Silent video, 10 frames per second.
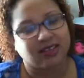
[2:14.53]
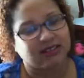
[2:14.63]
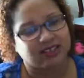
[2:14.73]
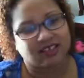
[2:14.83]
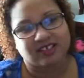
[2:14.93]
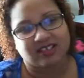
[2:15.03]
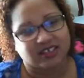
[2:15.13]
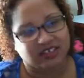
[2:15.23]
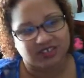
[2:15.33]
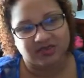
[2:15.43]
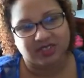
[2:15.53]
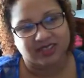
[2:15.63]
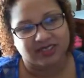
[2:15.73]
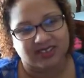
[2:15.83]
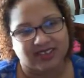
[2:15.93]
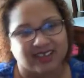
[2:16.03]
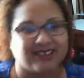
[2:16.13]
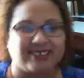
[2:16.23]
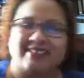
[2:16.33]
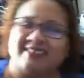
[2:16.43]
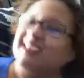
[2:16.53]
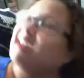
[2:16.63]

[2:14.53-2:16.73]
I have such an issue with this thing as it is